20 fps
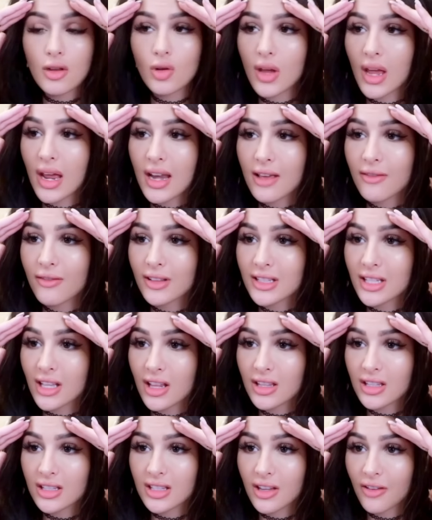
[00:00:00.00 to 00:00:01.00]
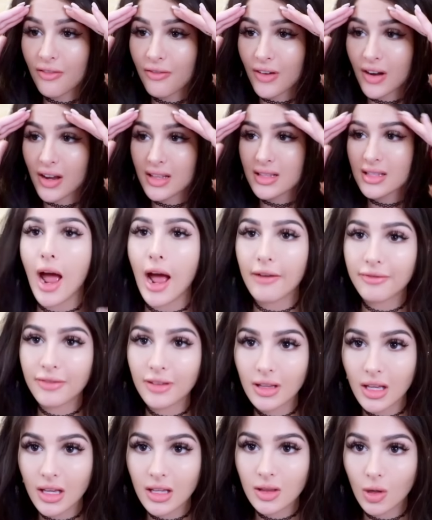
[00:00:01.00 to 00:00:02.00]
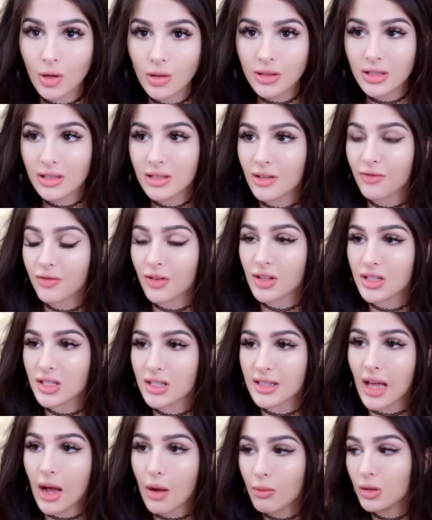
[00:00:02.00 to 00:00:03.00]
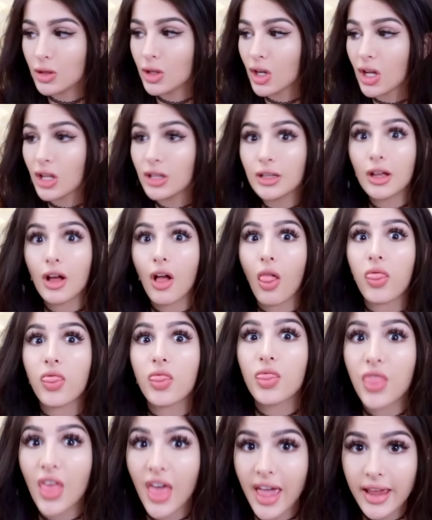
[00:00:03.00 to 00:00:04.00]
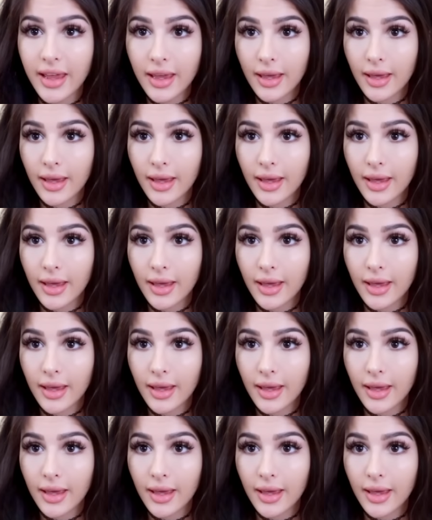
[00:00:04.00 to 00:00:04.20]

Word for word: You can't even tell the difference. I feel like the only difference is that one look a little thick.